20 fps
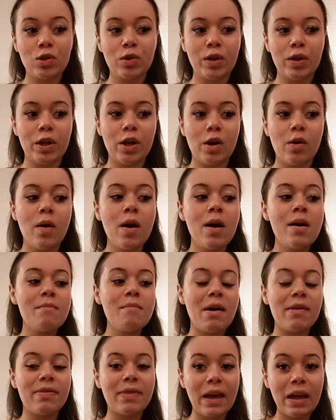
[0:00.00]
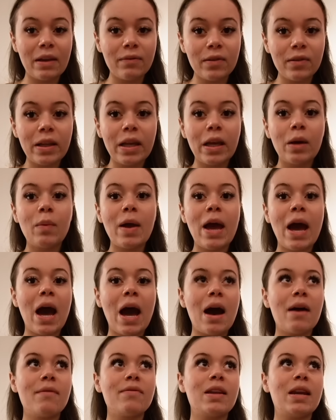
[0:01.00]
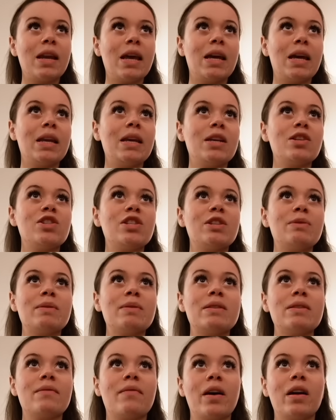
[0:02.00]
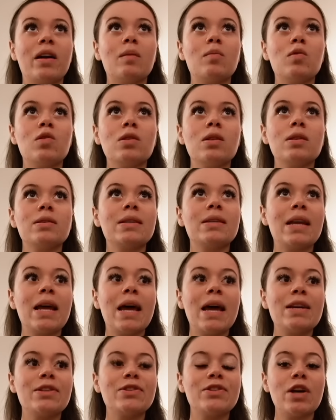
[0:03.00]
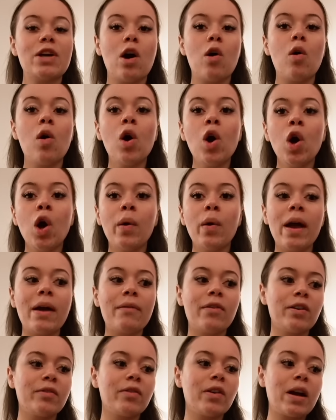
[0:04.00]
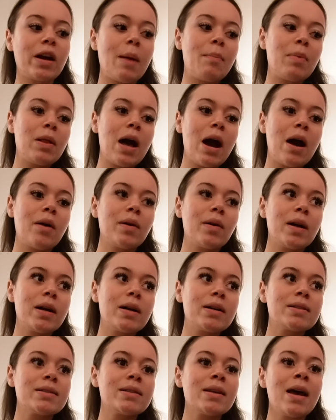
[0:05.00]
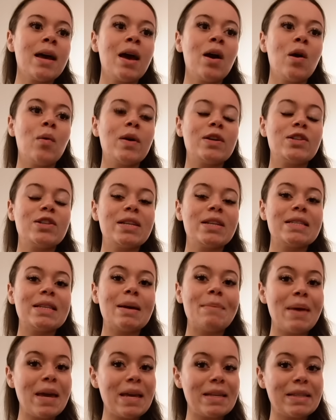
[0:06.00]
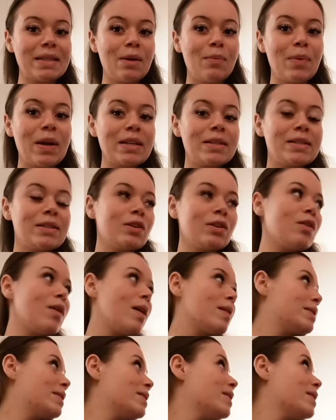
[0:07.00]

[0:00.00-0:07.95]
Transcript: Crew. But thankfully, we have the nanny and she was available today, so we have her for a couple hours, which is amazing. We can still go out to